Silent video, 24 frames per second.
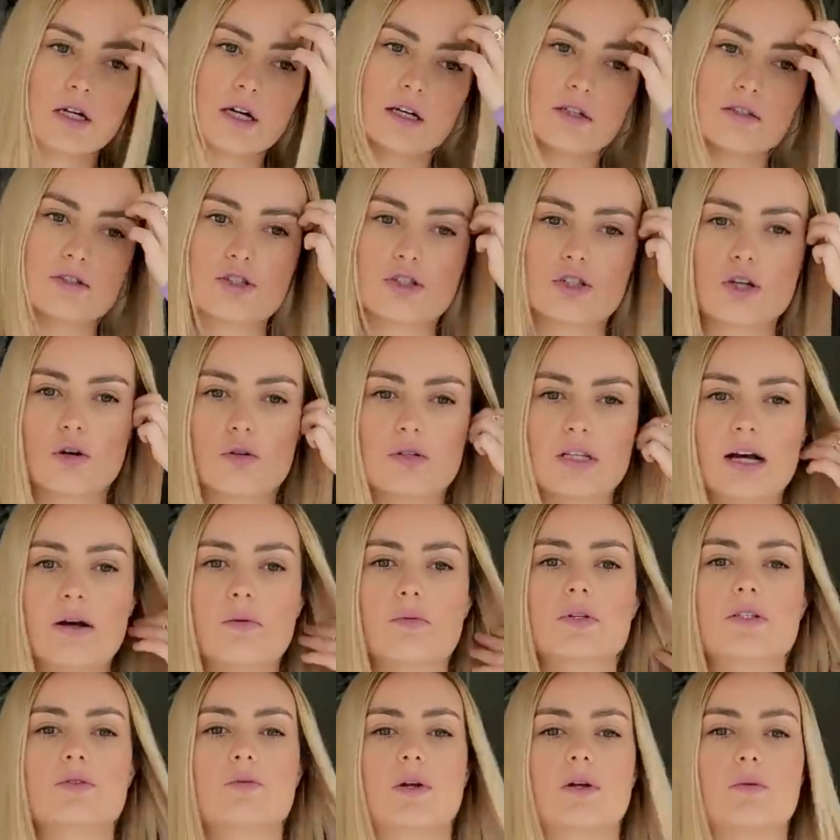And so that
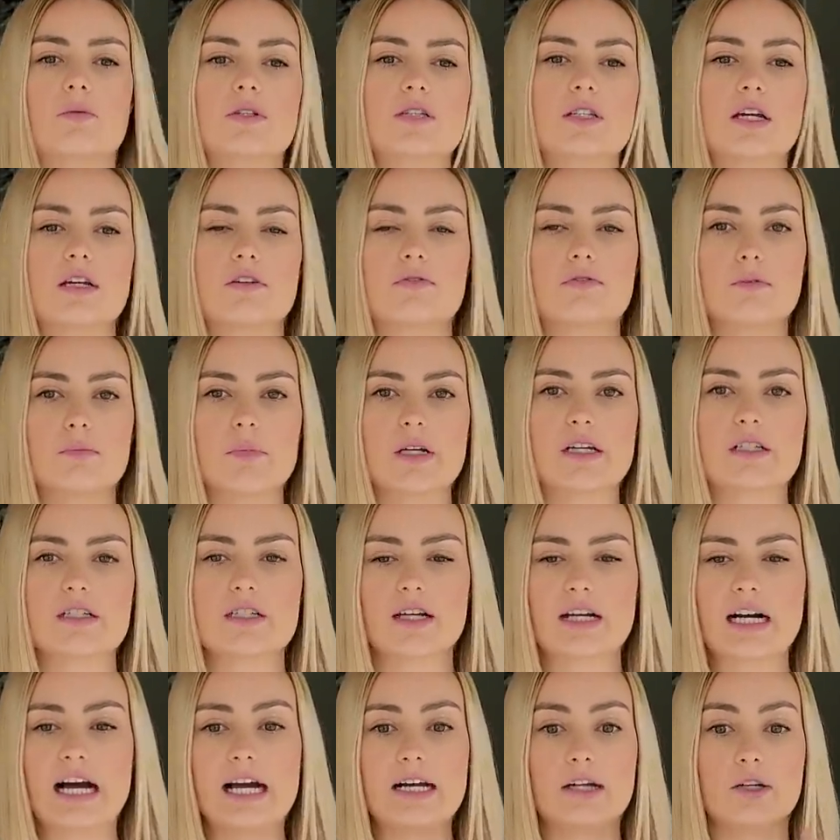was what it was like for me. It's
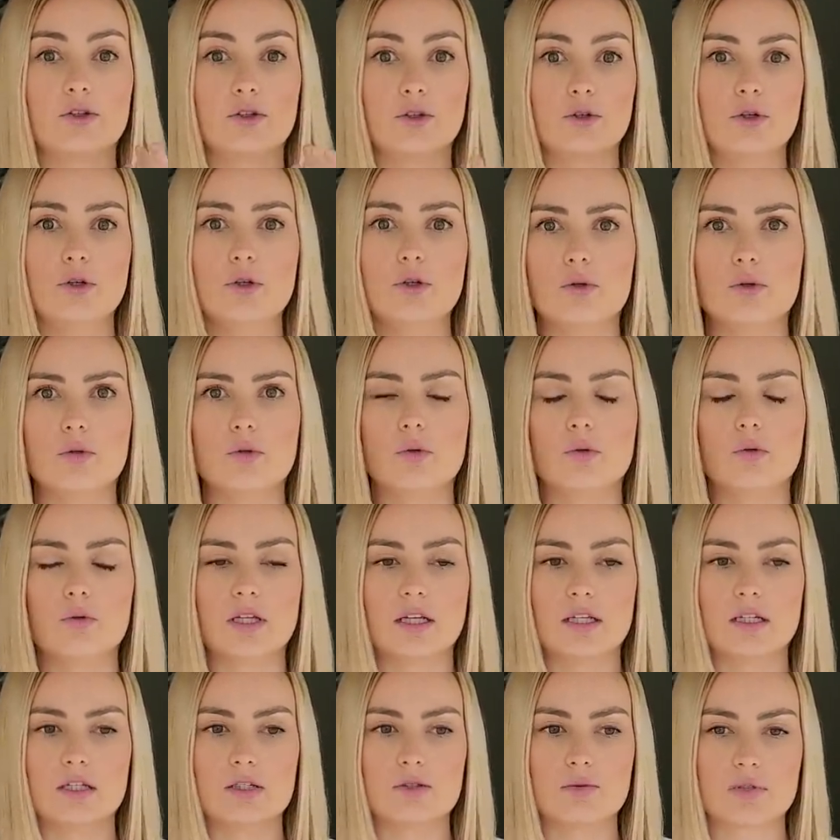like, I knew
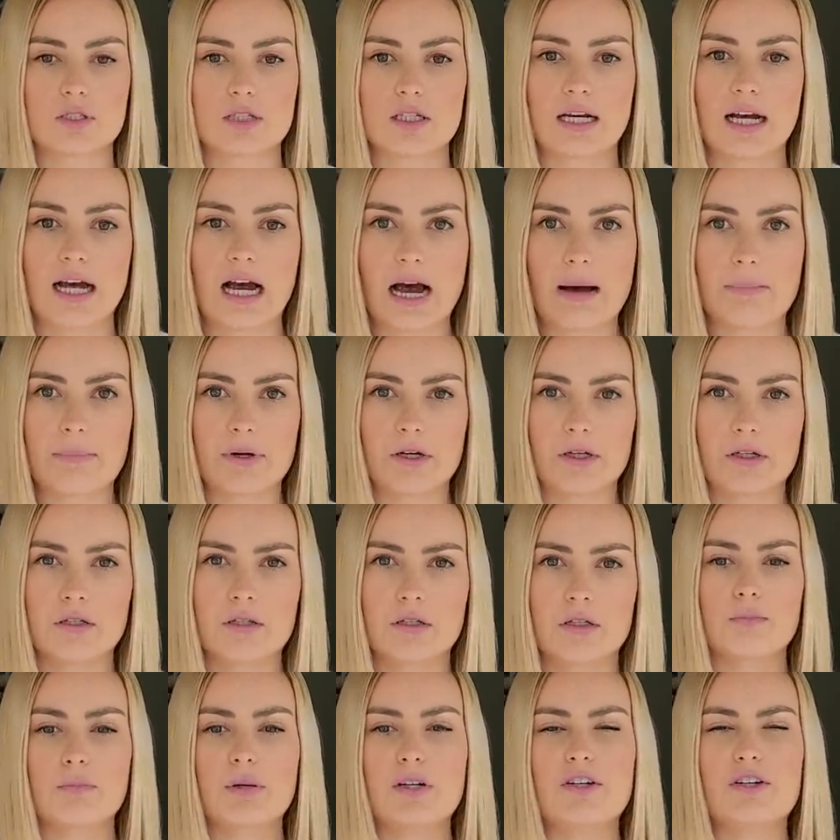that this was gonna happen,
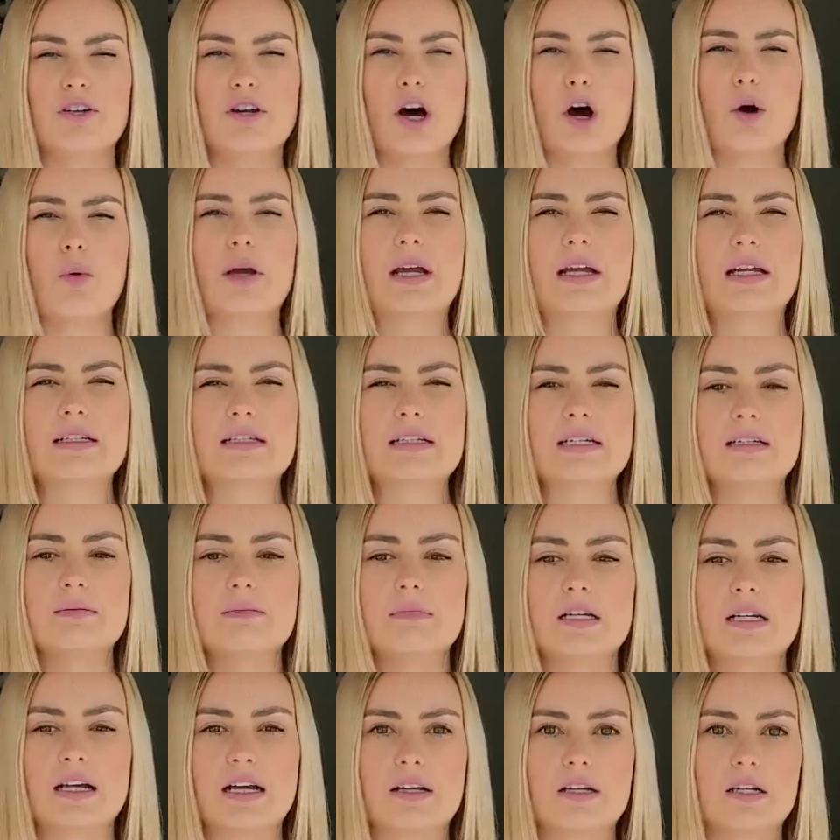but knowing didn't
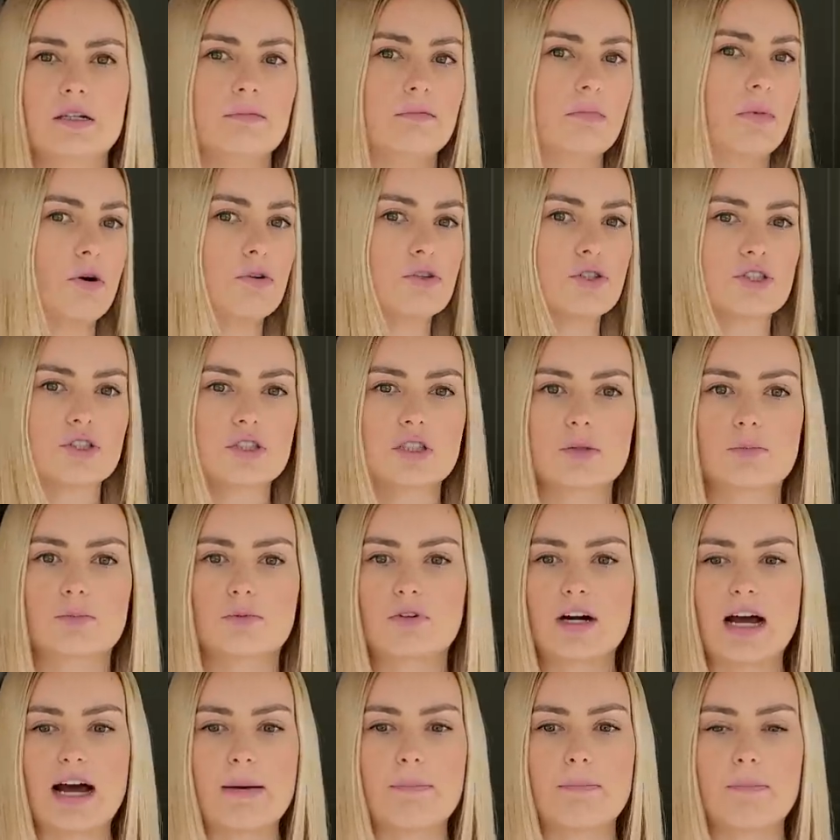mean I could emotionally
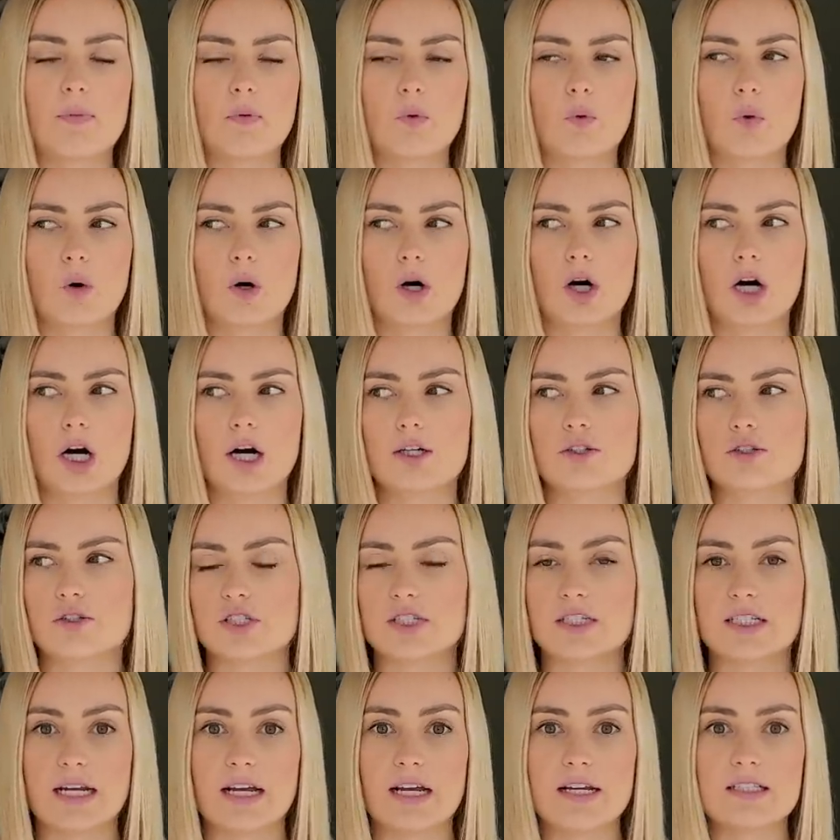prep or
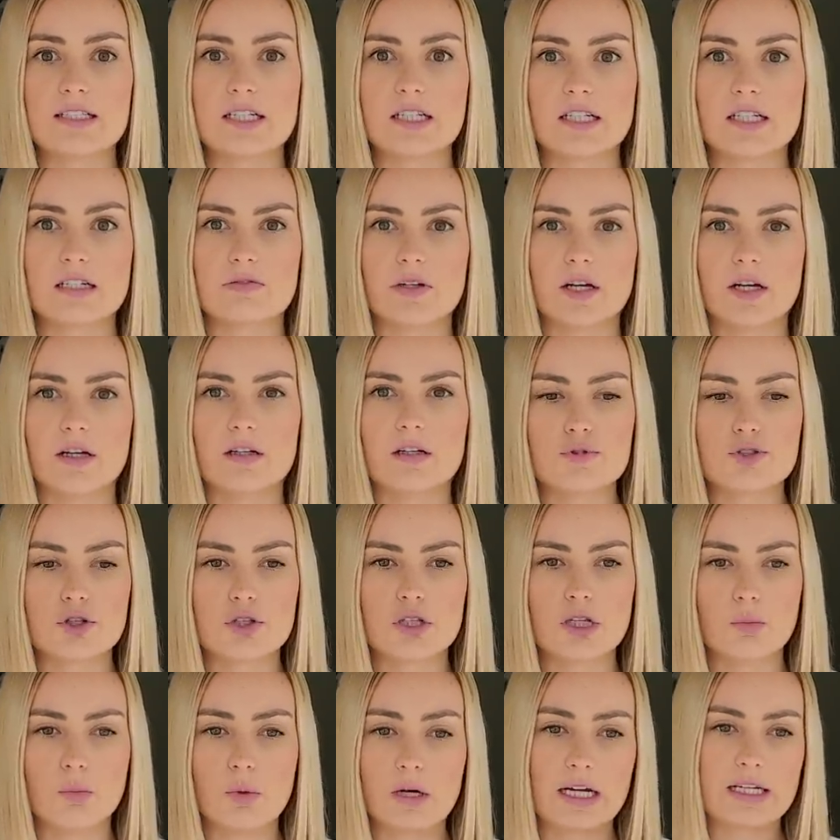understand it even. So
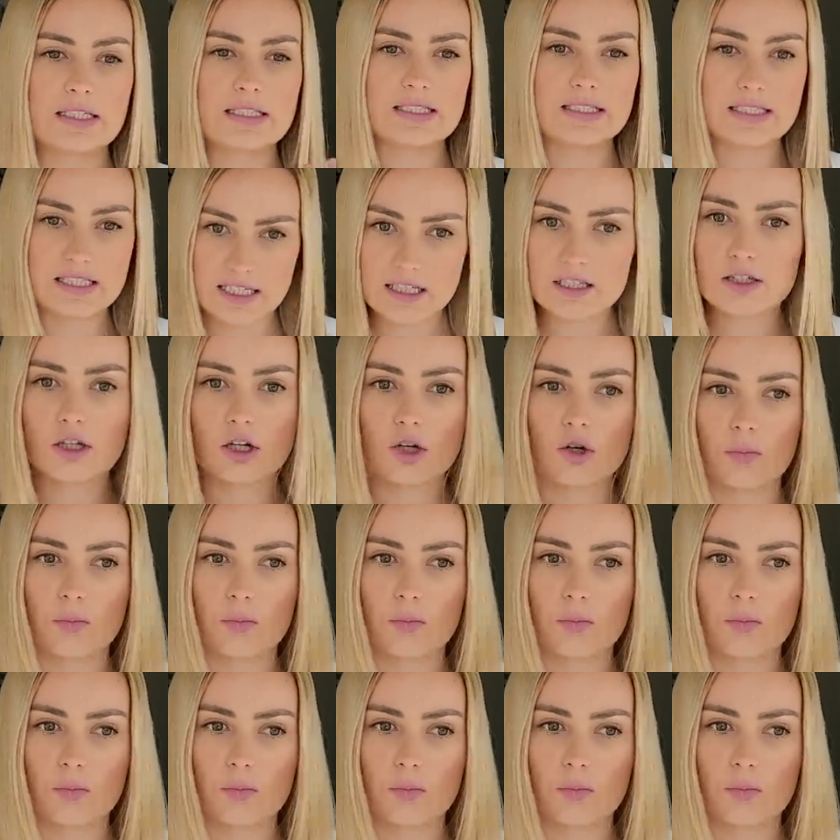then when I did go